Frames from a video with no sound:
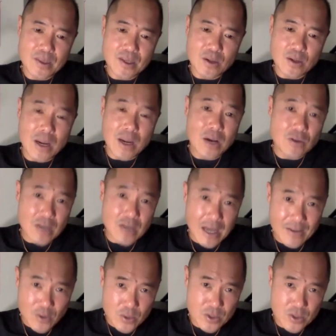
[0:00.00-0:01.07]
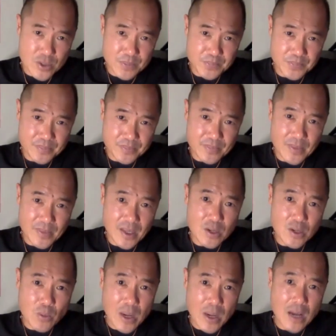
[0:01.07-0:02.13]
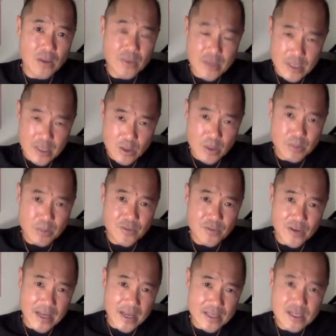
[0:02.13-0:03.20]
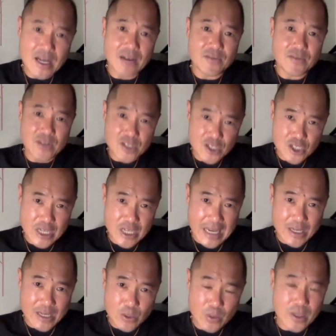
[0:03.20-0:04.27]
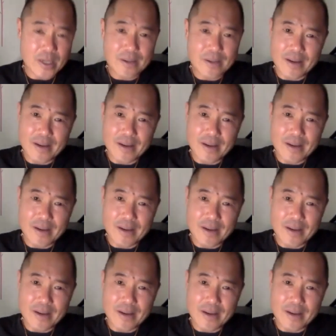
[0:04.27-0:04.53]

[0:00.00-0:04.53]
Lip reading: around Davos and around the crypto finance conference in January.